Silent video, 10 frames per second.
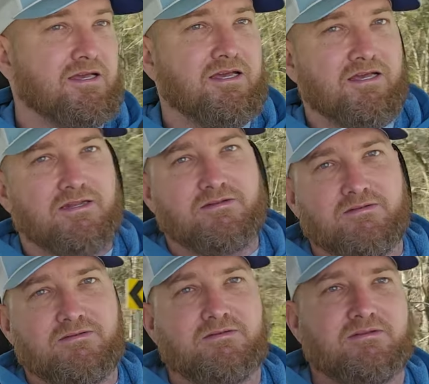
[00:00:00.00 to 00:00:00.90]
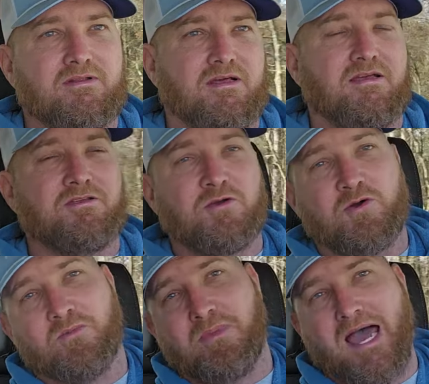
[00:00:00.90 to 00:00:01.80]
And you
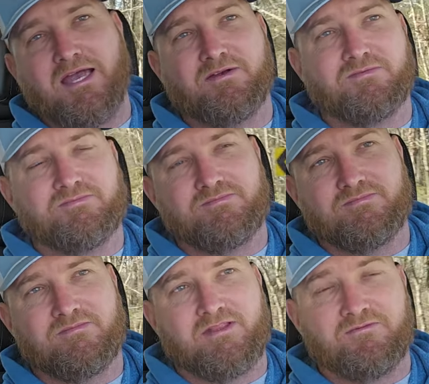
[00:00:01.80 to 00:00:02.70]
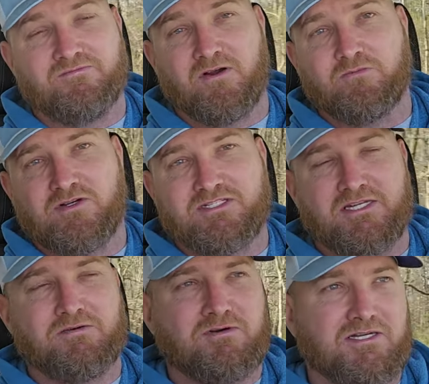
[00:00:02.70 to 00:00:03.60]
can buy them, the front ones
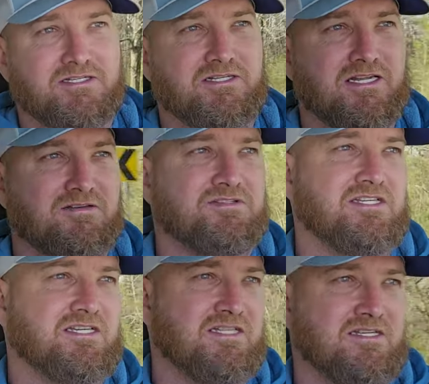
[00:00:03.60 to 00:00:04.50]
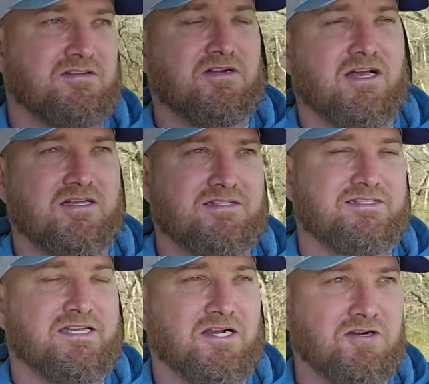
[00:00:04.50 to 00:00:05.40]
anyways that I've seen, and they're not
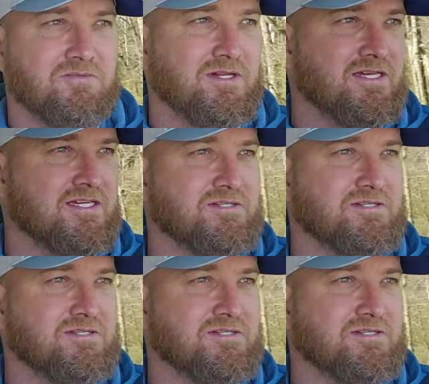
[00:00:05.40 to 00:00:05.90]
terribly